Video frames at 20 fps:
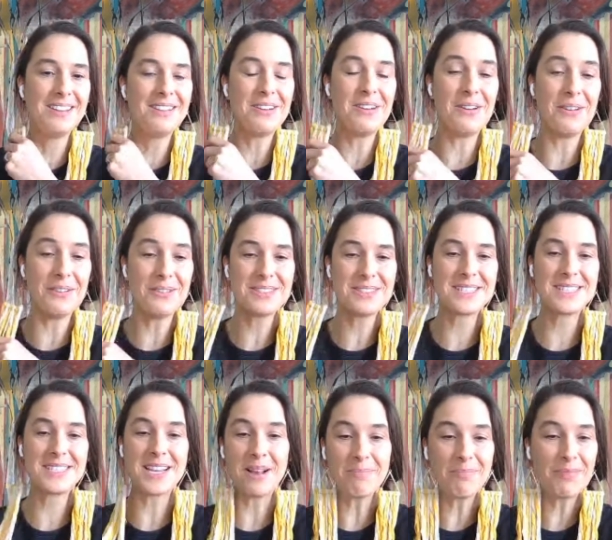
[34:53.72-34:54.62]
you know
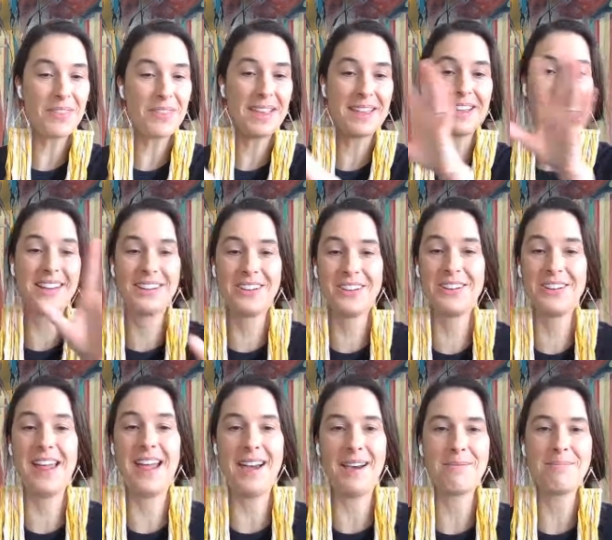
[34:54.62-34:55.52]
something could
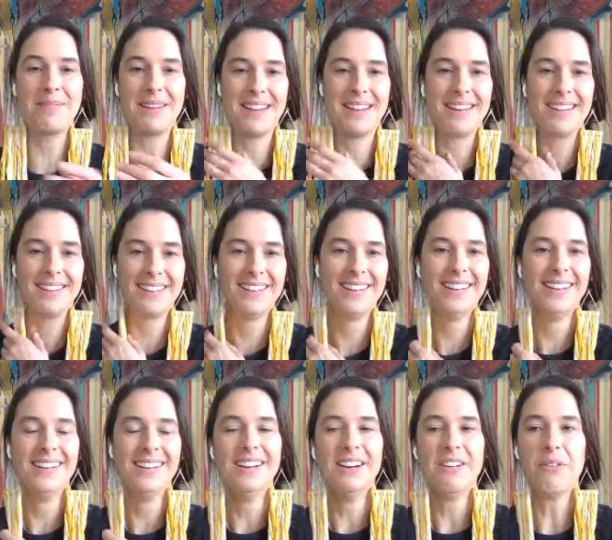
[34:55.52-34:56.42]
happen
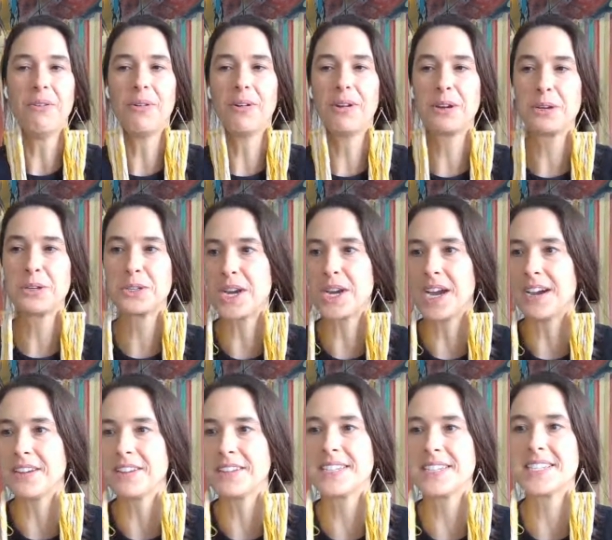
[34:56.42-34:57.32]
or your
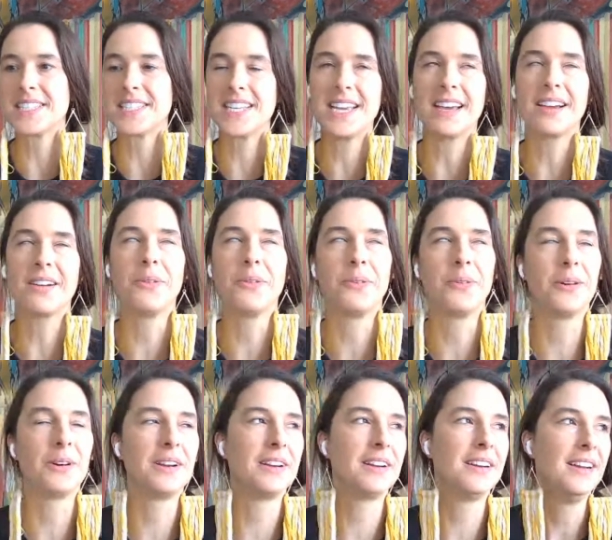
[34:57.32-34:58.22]
child is sick
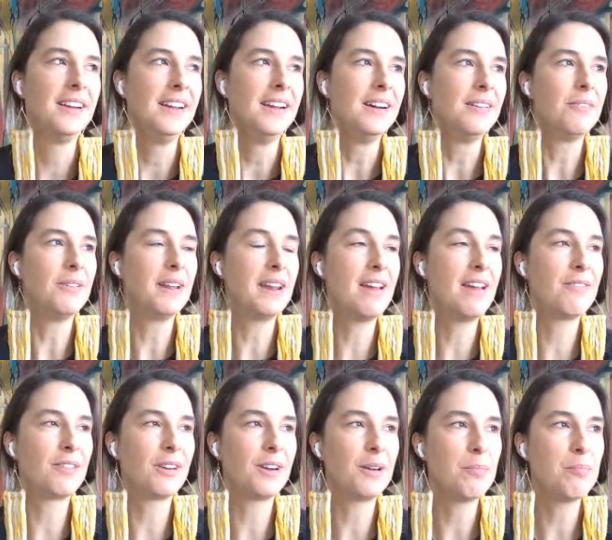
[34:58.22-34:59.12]
or mm-hmm.
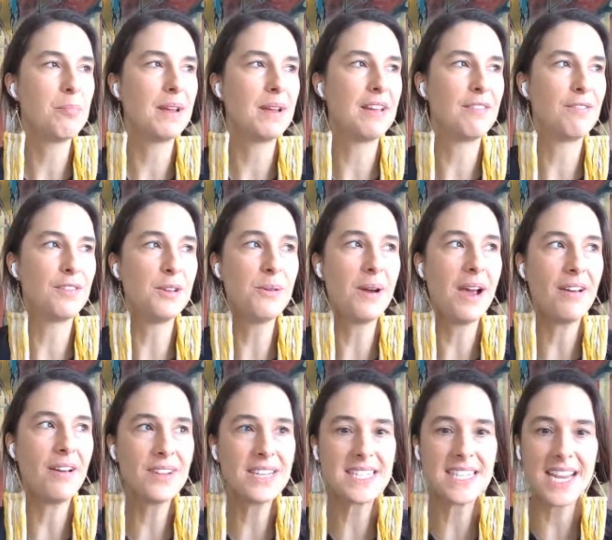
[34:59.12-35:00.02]
whatever if you
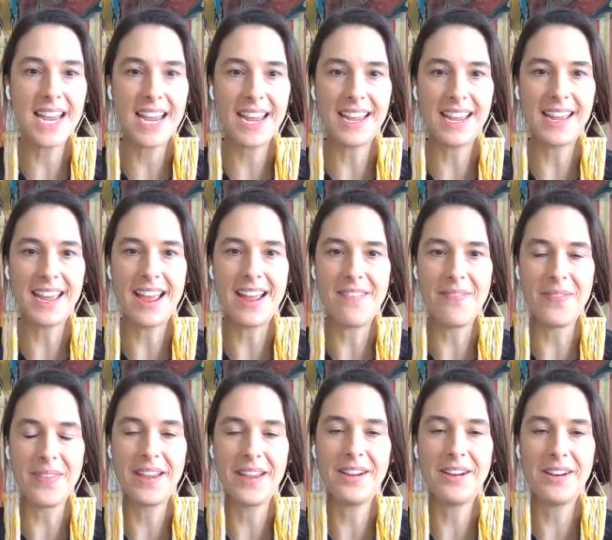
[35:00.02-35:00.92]
have a day
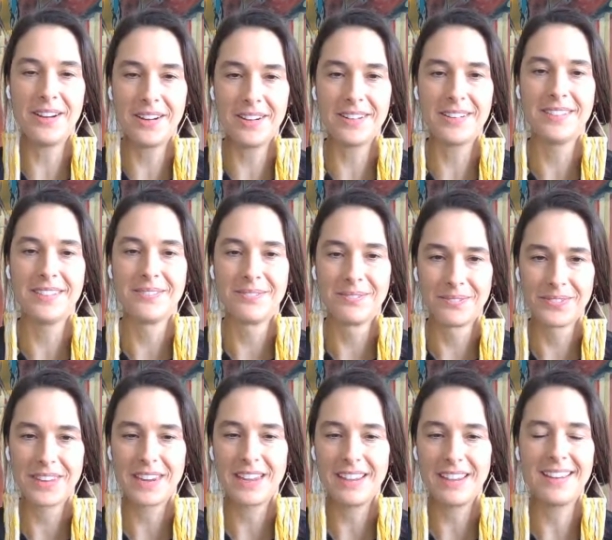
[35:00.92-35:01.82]
and they're
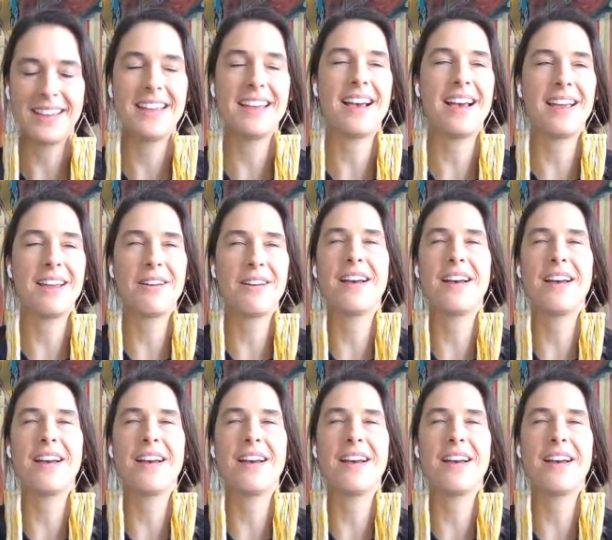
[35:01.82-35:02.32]
it, I,